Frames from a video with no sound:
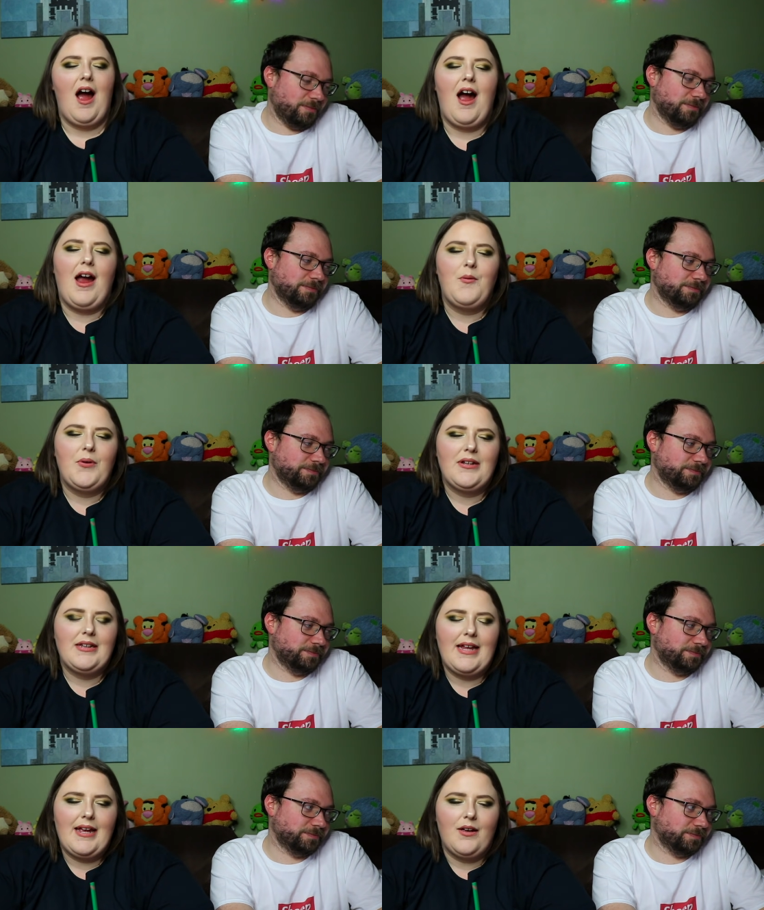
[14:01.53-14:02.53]
Speaker 1: I would
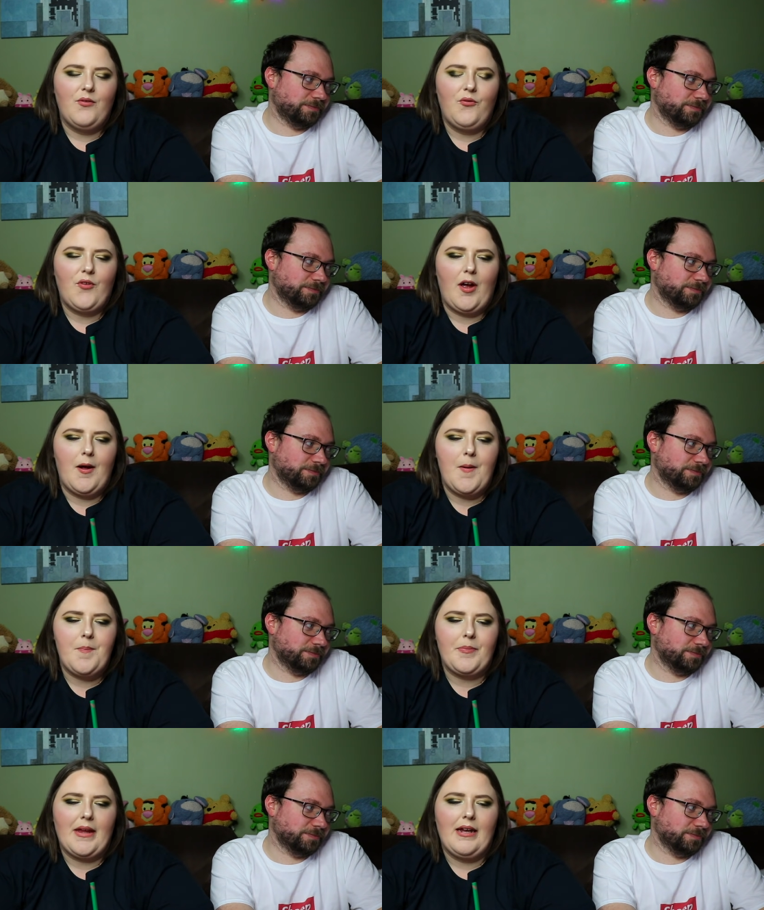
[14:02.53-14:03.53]
live
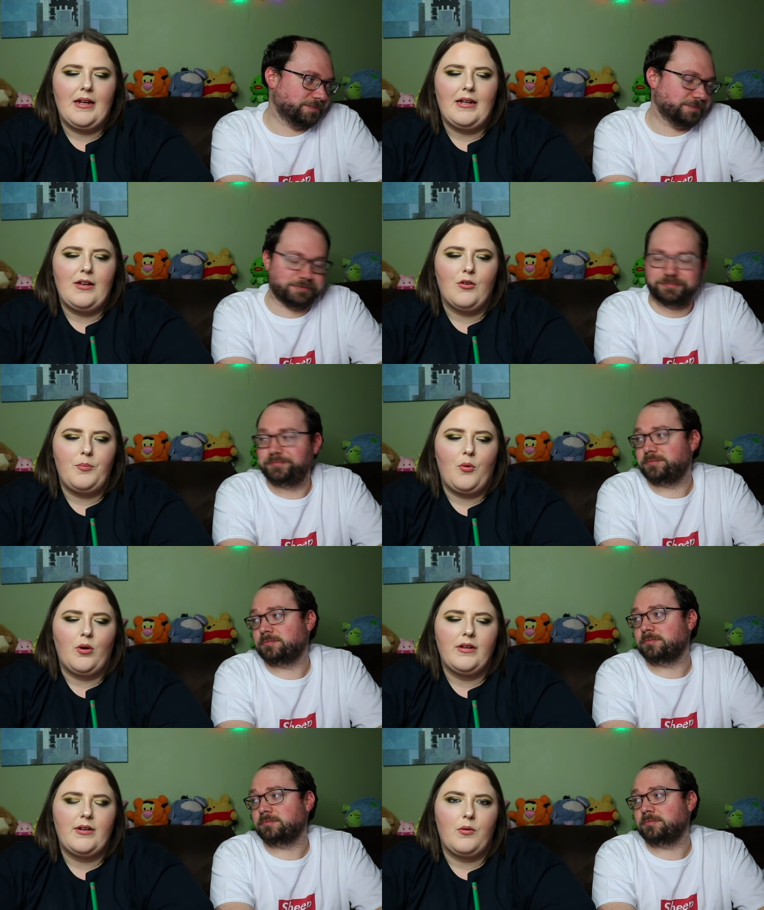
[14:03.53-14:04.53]
um, in either
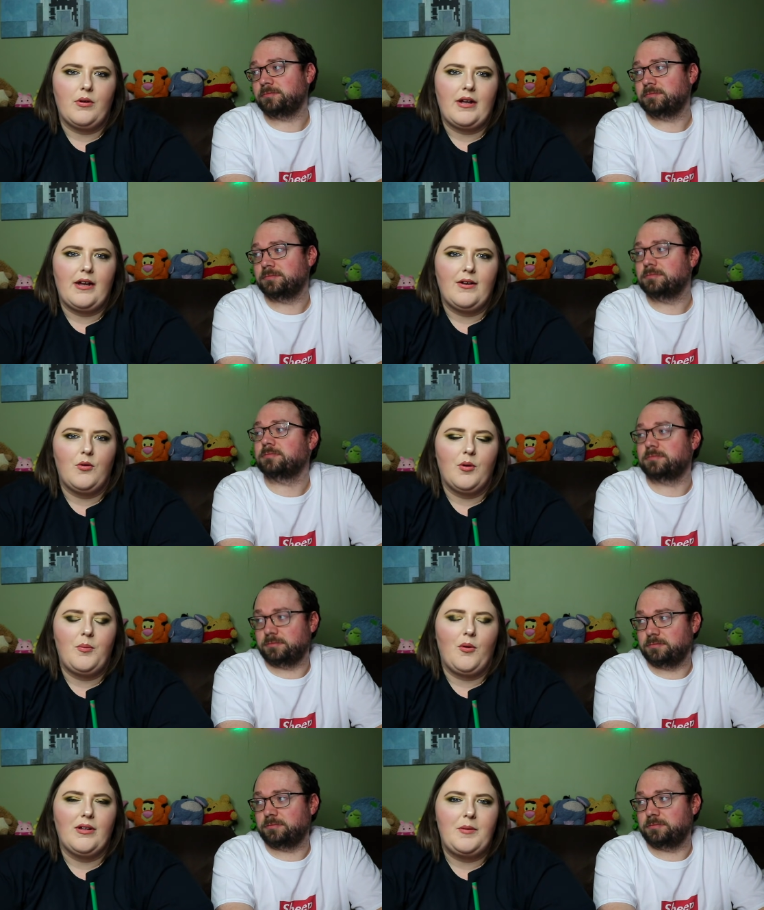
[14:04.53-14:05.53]
Portland, Oregon or
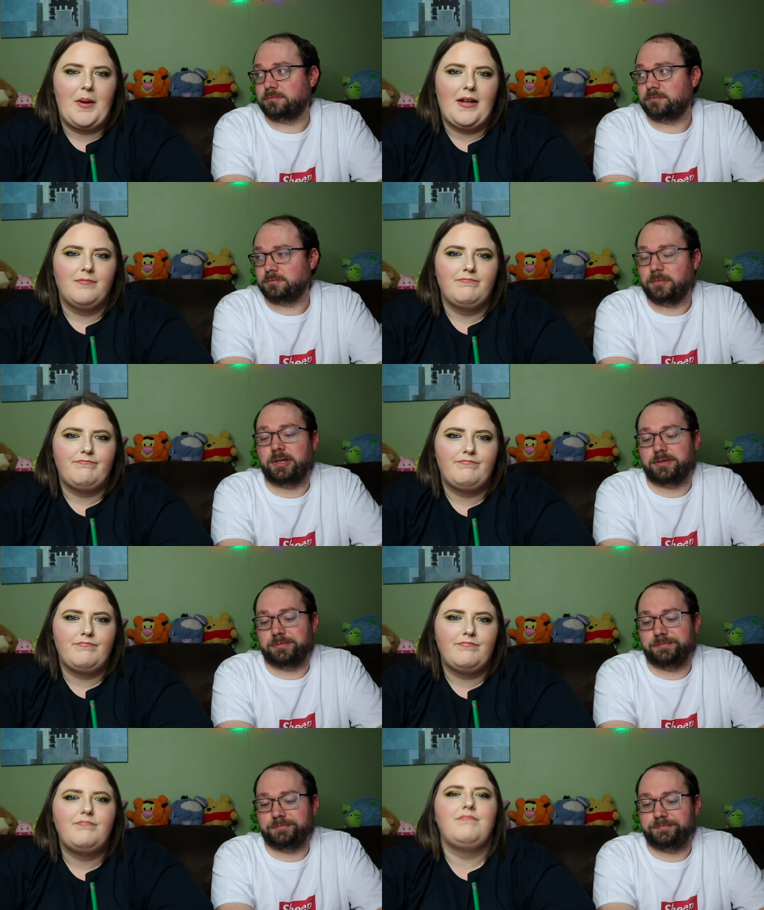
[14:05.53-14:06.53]
Portland, Maine. Yes.
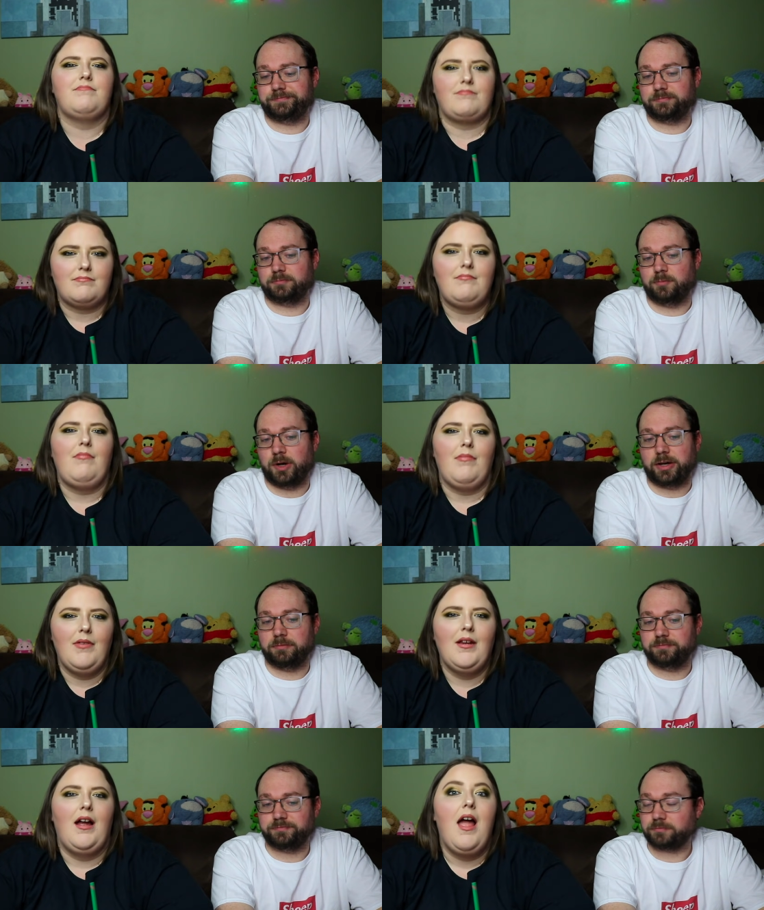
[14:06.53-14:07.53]
Why?
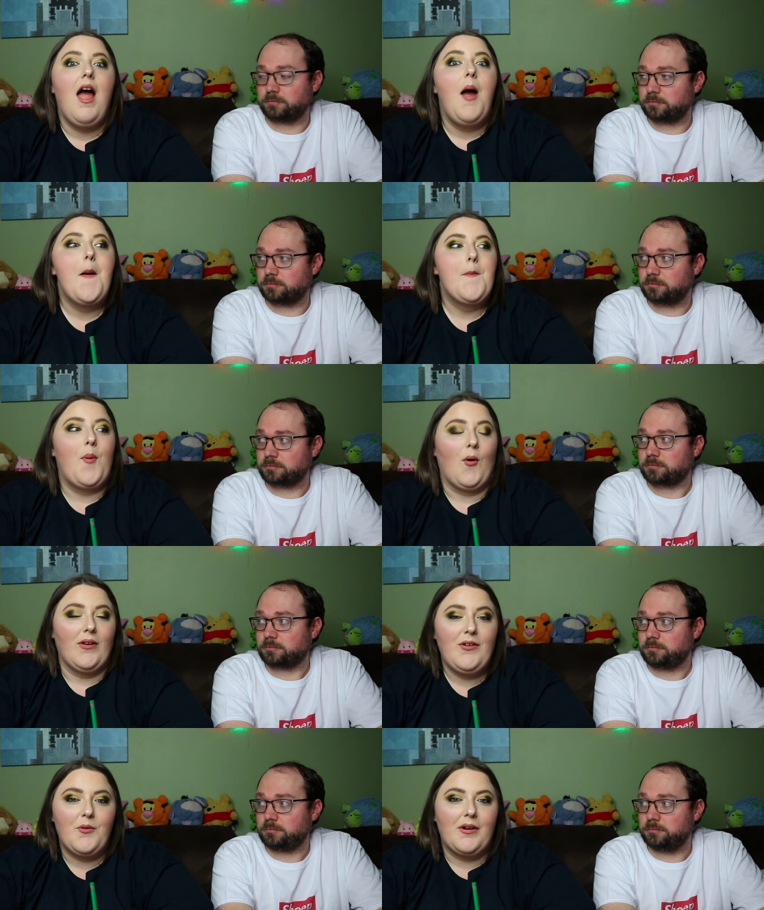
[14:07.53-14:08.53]

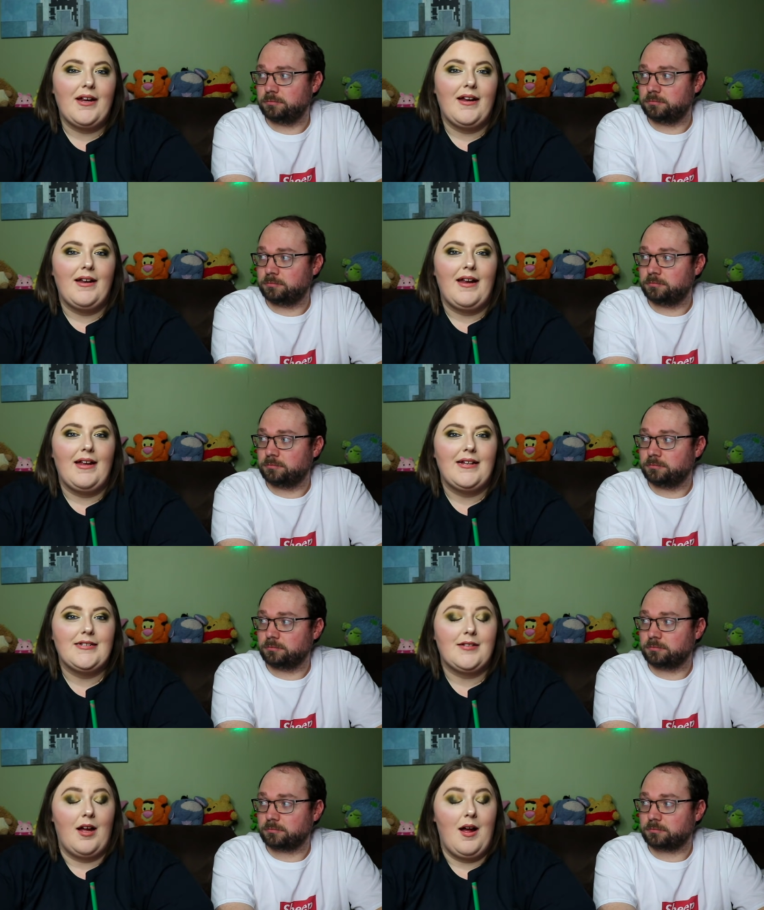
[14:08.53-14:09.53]
Portland, Oregon
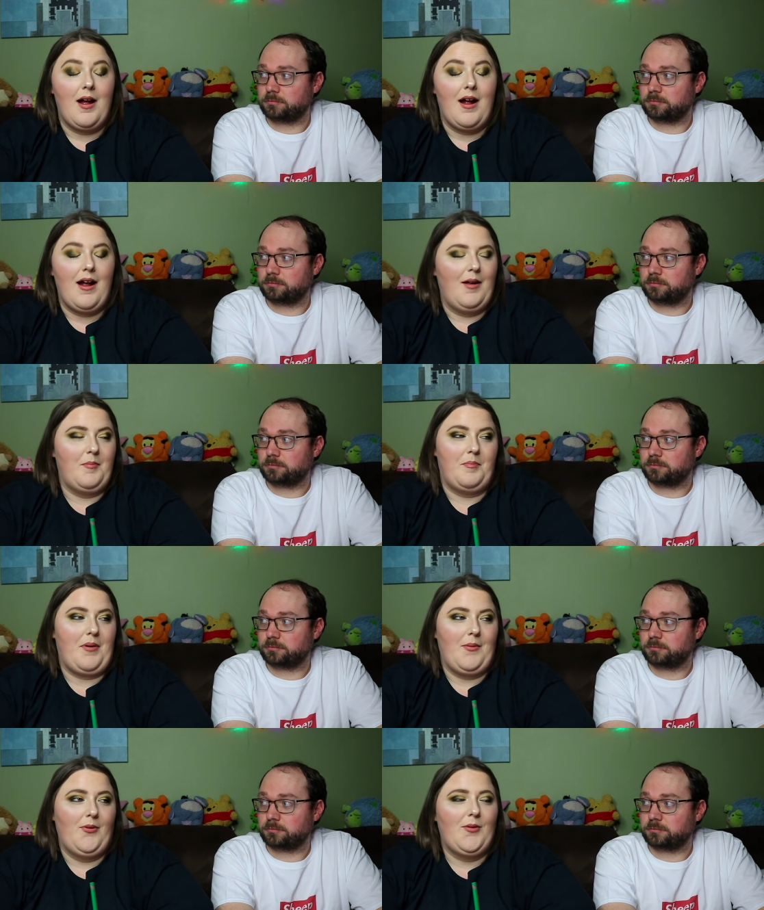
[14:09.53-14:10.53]
is
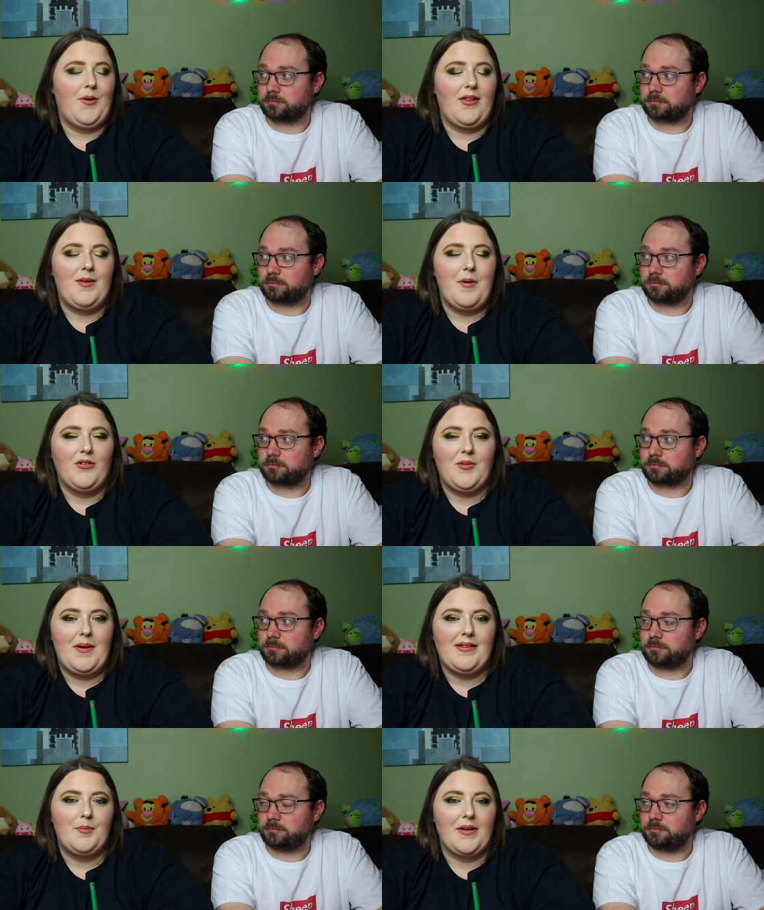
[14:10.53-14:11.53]
probably one of the most
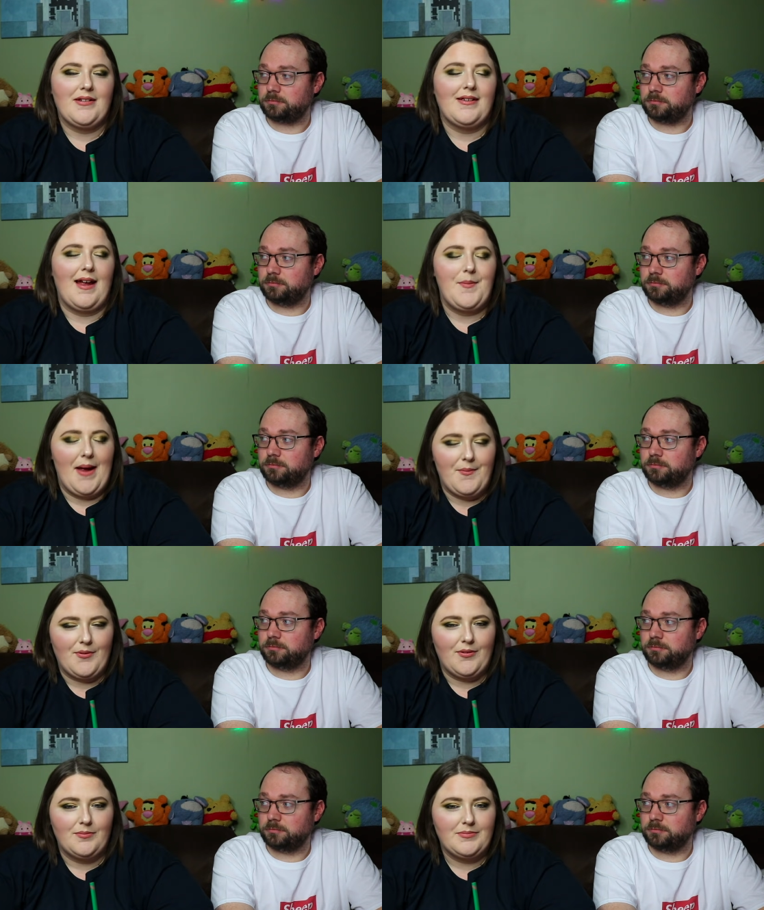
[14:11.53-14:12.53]
amazing places that I've
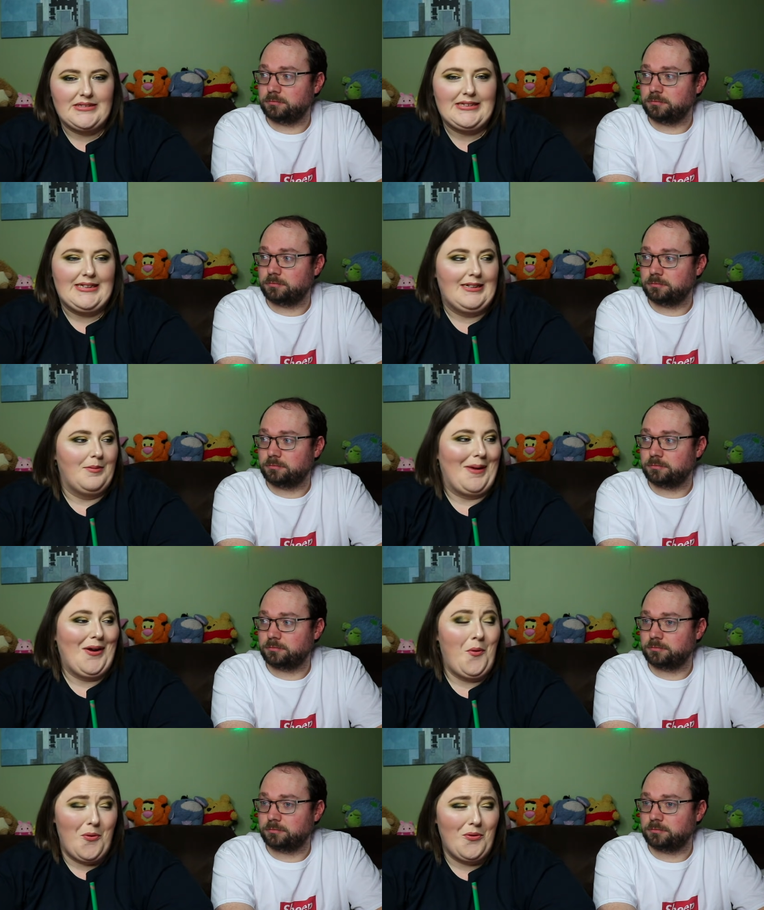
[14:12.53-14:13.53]
ever seen in my
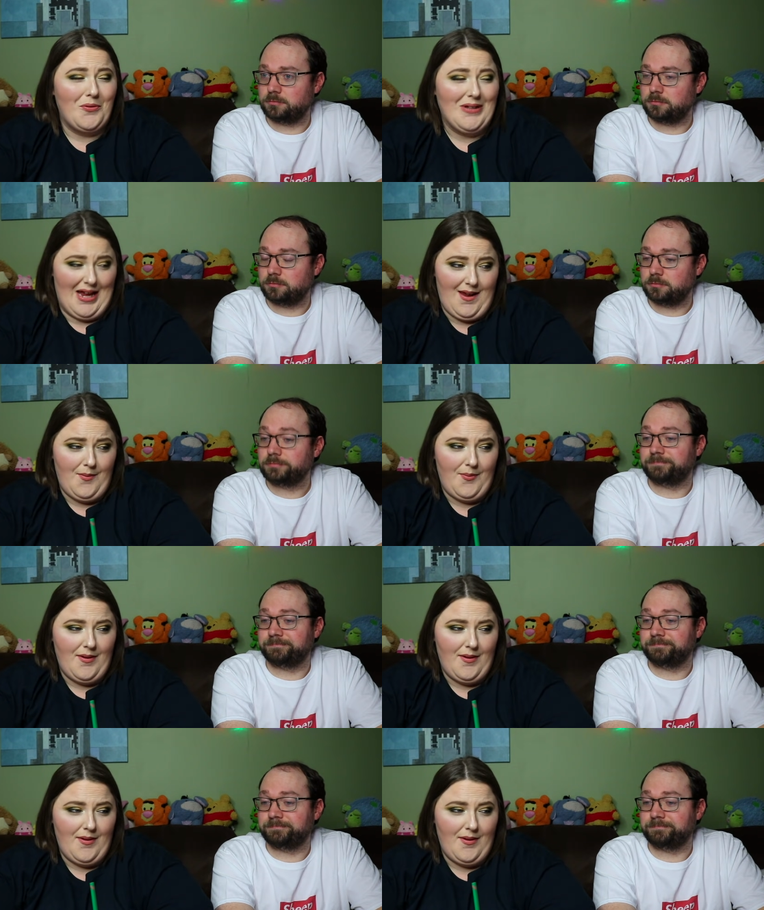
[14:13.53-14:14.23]
whole life.